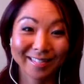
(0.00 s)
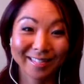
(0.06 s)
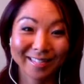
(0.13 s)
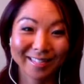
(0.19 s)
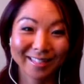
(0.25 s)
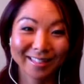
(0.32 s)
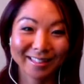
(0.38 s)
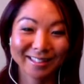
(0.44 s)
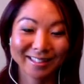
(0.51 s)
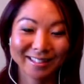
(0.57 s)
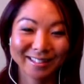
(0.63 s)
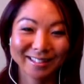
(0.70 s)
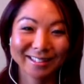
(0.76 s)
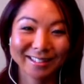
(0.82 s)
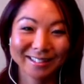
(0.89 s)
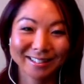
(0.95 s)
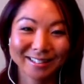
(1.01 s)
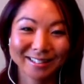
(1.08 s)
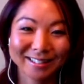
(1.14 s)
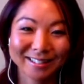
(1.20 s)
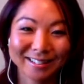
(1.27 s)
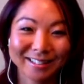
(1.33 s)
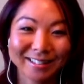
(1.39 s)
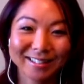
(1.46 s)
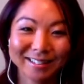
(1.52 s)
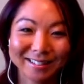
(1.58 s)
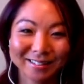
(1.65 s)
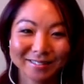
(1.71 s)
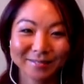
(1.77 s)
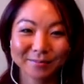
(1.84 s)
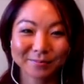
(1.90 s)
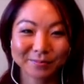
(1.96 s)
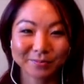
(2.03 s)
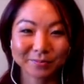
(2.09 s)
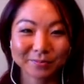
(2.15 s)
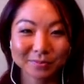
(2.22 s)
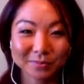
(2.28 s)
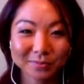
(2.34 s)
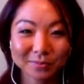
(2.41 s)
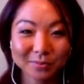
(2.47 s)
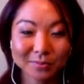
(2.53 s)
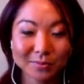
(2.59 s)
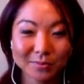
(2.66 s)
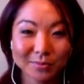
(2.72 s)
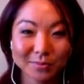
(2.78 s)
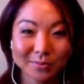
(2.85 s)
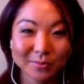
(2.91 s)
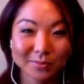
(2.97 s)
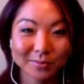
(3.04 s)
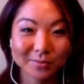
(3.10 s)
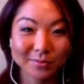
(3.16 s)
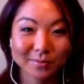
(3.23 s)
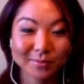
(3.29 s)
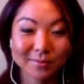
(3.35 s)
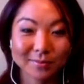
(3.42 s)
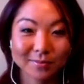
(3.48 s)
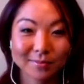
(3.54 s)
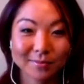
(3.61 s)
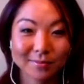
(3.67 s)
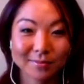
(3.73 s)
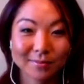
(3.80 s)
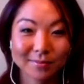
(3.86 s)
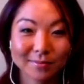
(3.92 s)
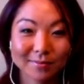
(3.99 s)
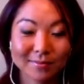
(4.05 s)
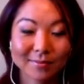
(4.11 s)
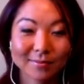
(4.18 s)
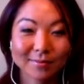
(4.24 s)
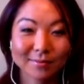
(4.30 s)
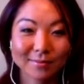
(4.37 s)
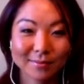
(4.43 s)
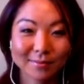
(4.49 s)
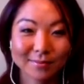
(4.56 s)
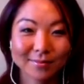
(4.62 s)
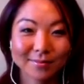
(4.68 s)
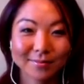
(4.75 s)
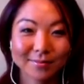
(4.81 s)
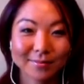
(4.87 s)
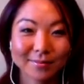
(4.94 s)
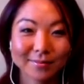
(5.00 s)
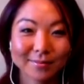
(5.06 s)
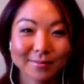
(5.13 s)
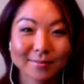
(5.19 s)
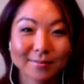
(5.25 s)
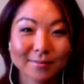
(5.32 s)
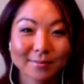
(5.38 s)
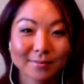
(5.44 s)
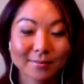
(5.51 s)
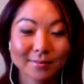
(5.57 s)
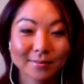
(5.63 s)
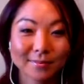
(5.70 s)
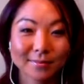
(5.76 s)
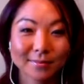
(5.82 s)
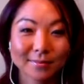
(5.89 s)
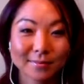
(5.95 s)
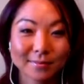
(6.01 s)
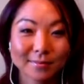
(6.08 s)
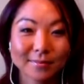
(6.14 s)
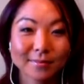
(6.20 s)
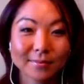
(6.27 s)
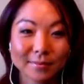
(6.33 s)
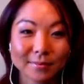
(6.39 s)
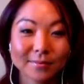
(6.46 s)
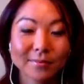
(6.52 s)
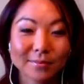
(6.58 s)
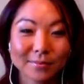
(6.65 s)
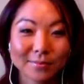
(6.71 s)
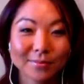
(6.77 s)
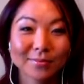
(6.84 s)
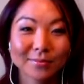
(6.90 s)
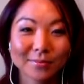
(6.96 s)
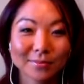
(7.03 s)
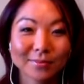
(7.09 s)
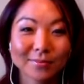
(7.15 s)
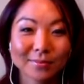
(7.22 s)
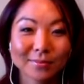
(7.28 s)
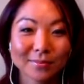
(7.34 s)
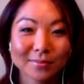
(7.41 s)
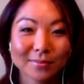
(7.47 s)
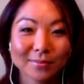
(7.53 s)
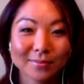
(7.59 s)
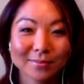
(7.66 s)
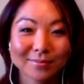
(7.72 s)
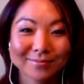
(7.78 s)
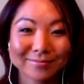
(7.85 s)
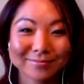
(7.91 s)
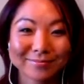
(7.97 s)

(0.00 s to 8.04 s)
[no speech]